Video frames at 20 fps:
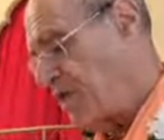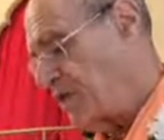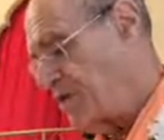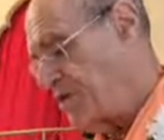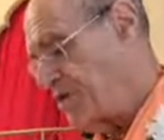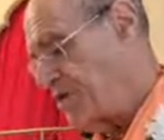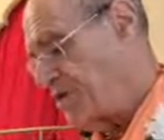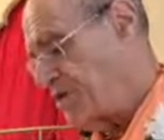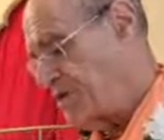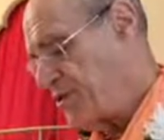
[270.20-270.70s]

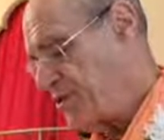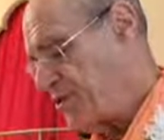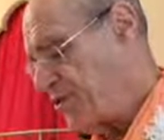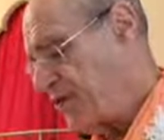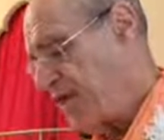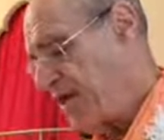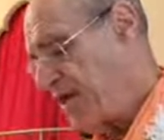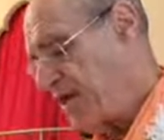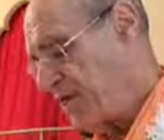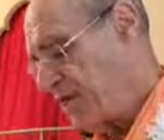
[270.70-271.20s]
Thus there's
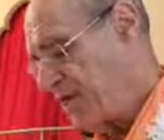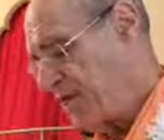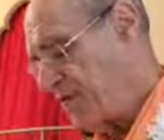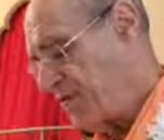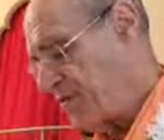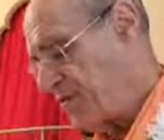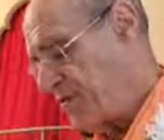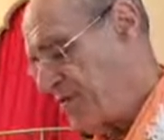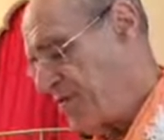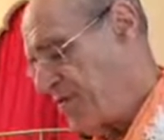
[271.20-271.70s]
praise
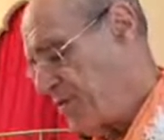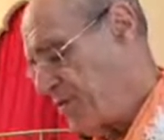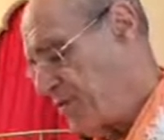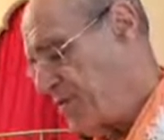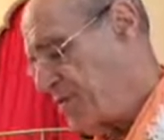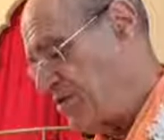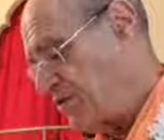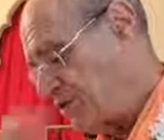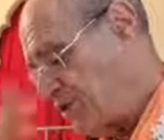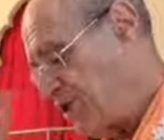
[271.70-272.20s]
for the
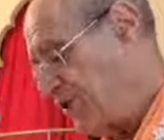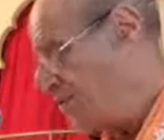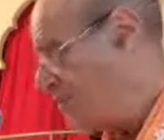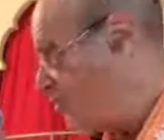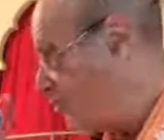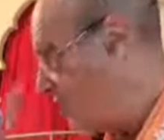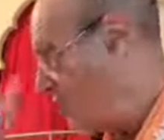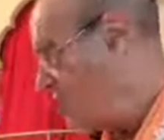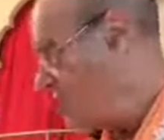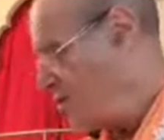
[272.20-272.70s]

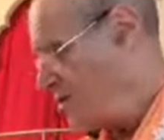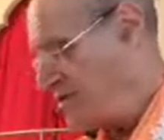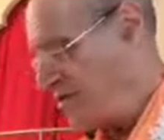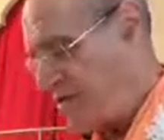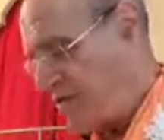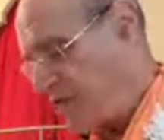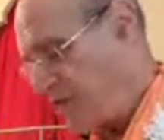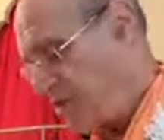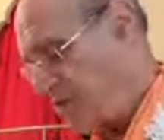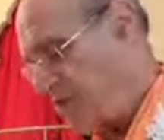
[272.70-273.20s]
seers, that
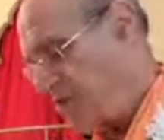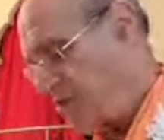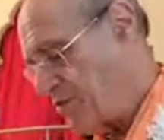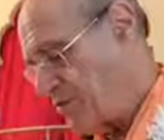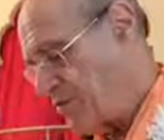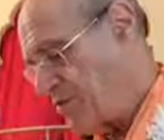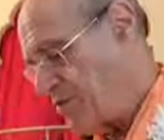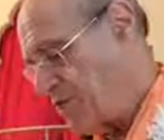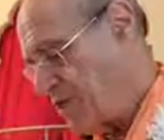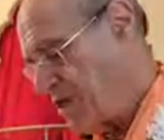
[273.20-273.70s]
means those
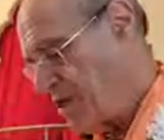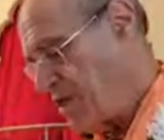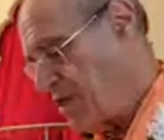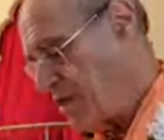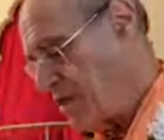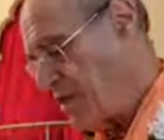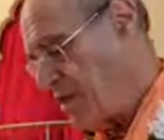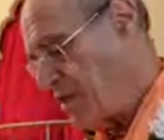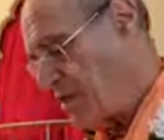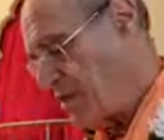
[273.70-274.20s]
who see.
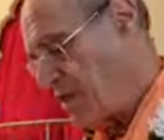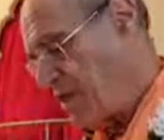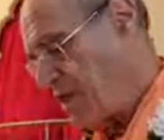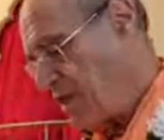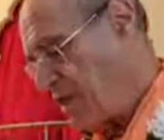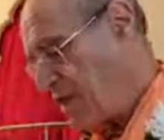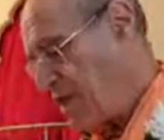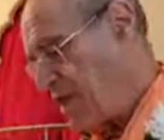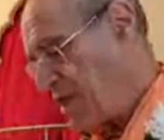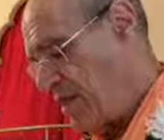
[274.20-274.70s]

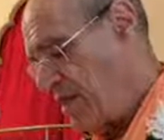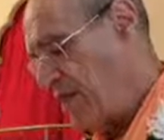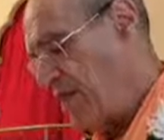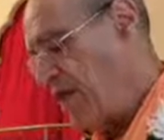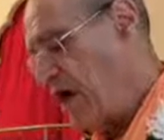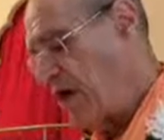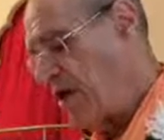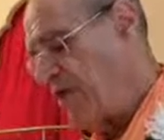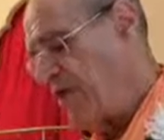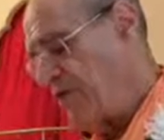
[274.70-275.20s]
The
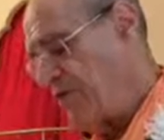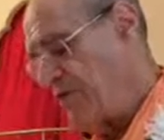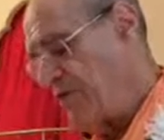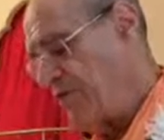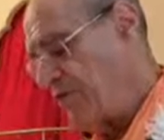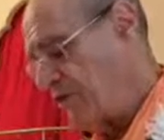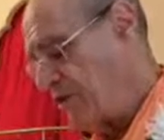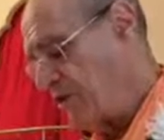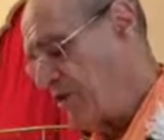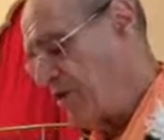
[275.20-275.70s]
garland
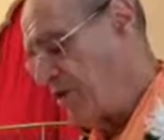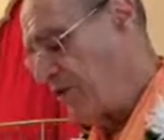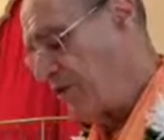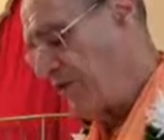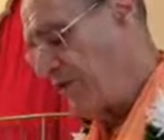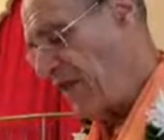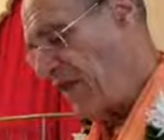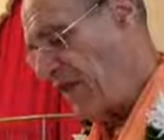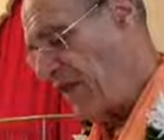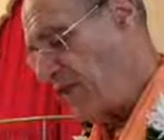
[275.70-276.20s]
of kunda
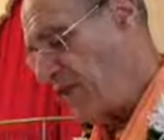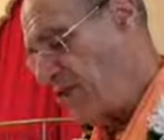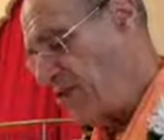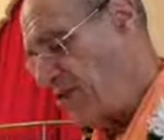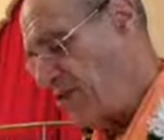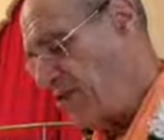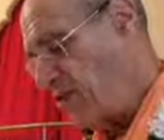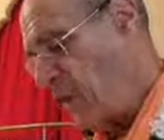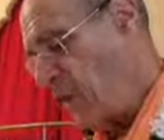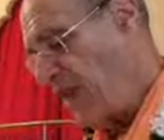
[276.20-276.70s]

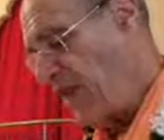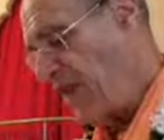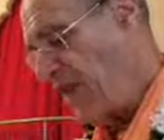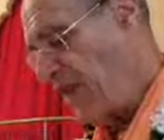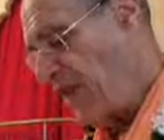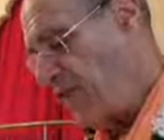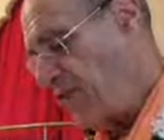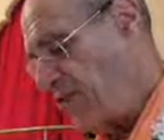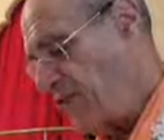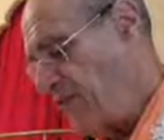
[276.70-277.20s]
flowers, white
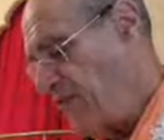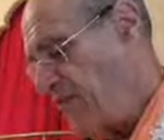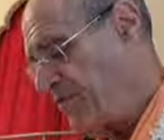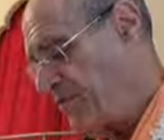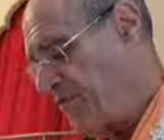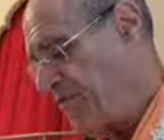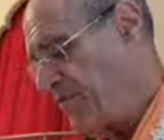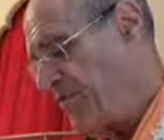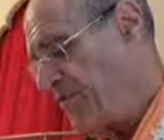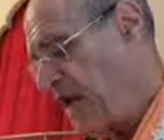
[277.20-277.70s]
and
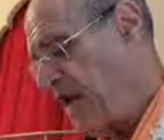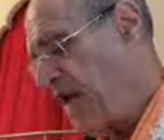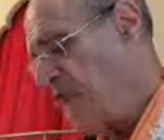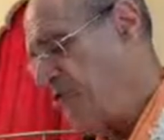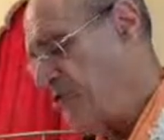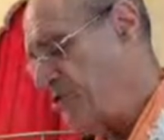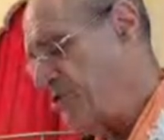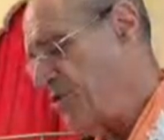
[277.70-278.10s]
beautiful by